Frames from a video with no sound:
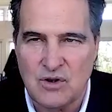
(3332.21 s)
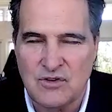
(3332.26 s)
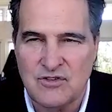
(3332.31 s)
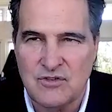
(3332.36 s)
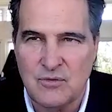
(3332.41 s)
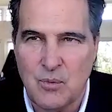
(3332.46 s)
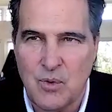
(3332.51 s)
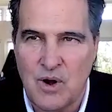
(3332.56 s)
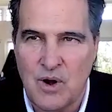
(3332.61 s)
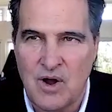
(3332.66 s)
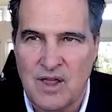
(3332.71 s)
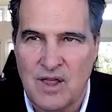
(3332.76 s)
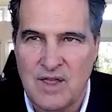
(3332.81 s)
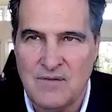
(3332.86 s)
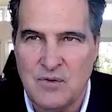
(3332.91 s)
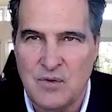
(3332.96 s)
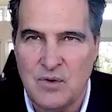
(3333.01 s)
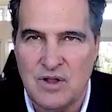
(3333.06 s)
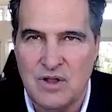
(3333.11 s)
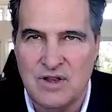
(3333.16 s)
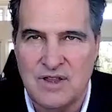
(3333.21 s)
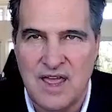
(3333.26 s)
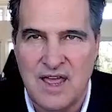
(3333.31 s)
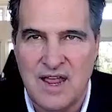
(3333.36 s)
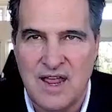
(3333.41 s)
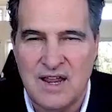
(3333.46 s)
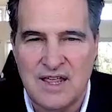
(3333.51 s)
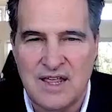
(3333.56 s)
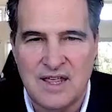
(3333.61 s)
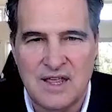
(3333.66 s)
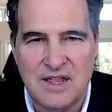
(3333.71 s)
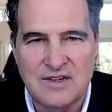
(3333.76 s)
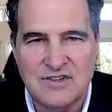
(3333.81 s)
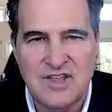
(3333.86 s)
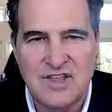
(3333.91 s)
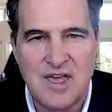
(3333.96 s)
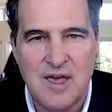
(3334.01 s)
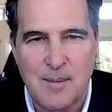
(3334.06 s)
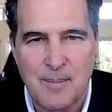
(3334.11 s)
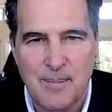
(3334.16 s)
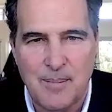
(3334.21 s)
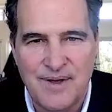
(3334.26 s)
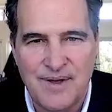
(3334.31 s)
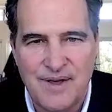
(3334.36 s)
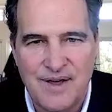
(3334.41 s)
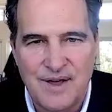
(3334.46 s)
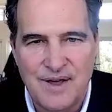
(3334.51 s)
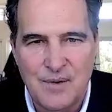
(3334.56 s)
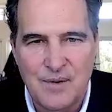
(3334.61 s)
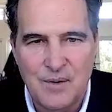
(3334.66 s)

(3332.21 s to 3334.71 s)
And I do these shorts where I give you a daily tip.